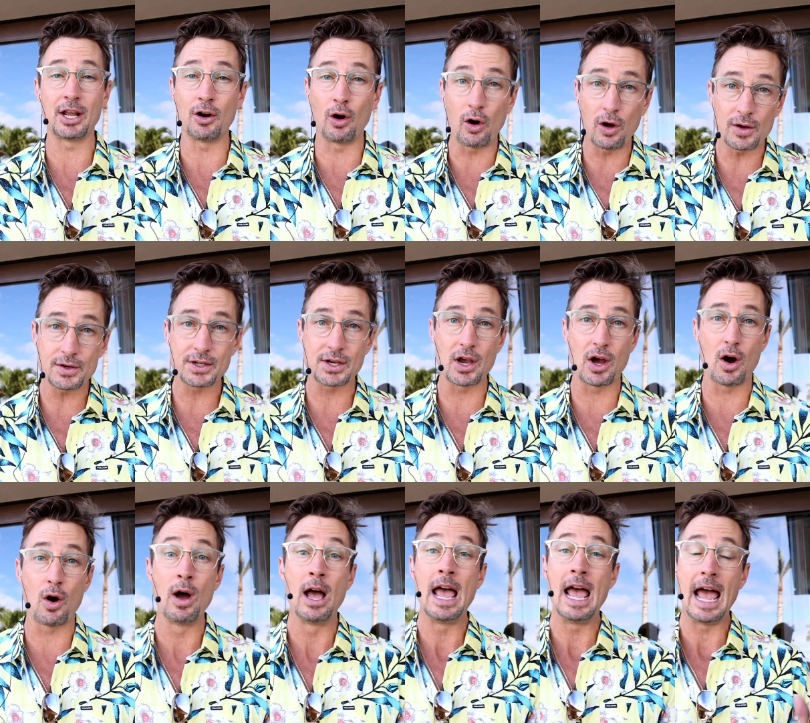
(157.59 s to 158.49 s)
And
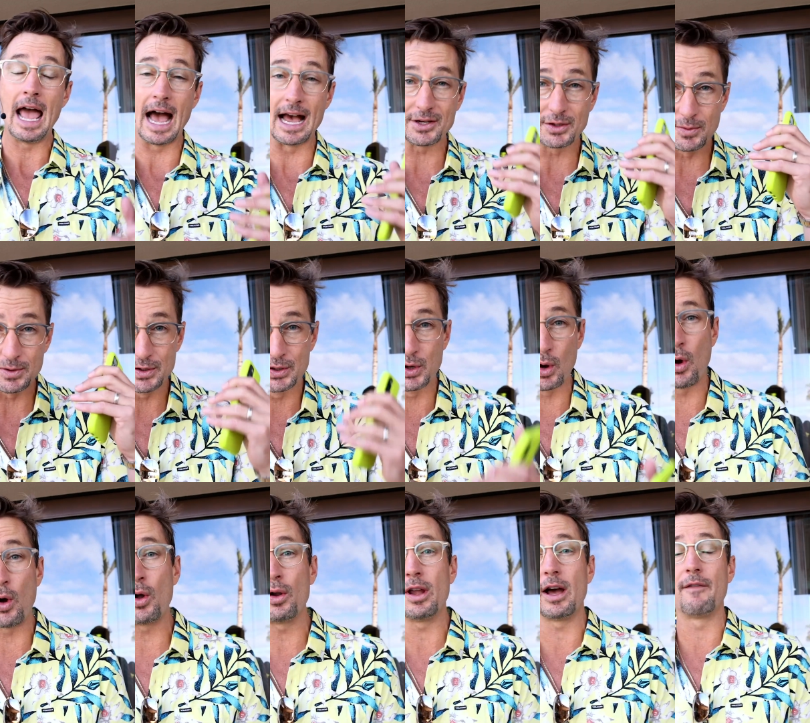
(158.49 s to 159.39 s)
also, as a
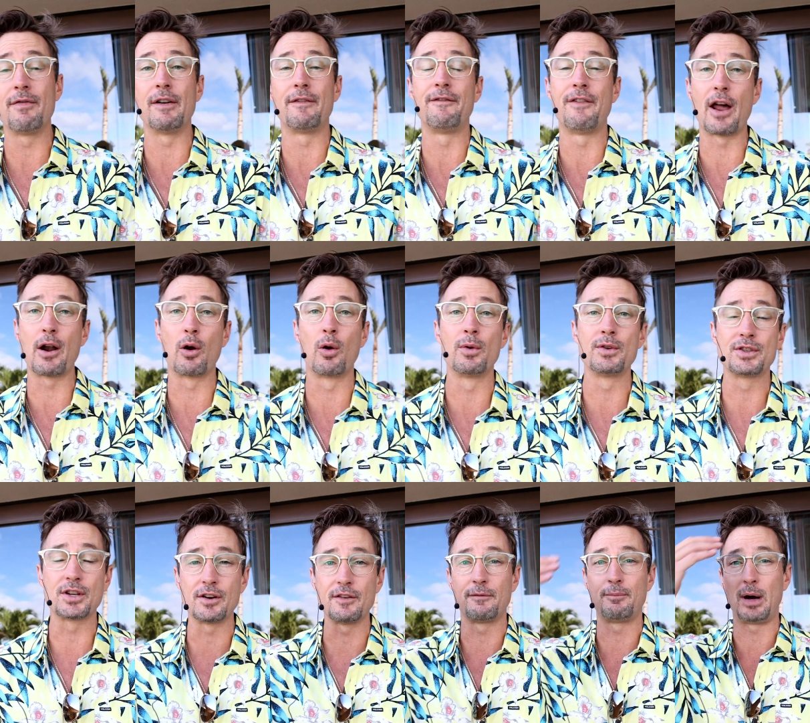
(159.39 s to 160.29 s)
result of the Federal
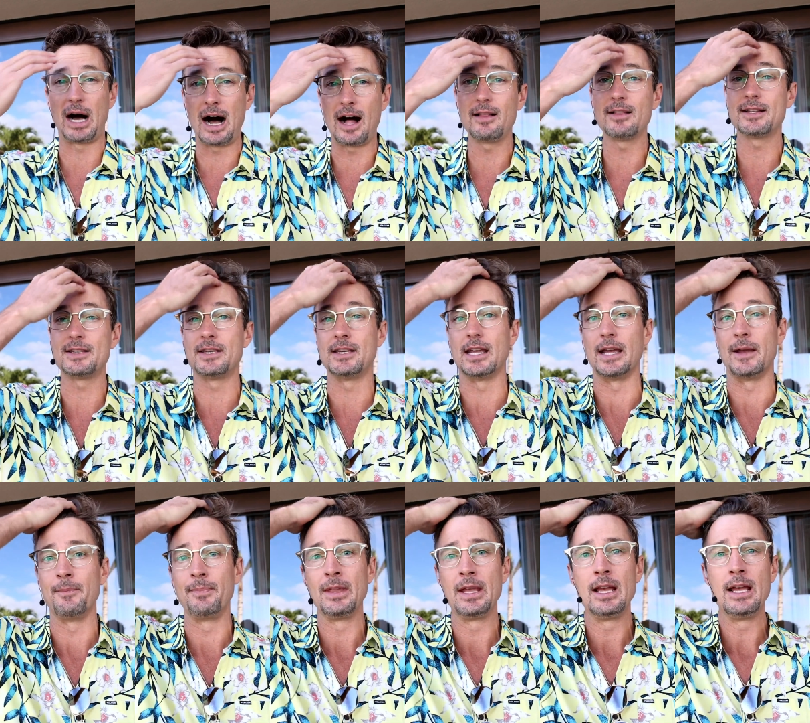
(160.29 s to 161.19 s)
Reserve policy,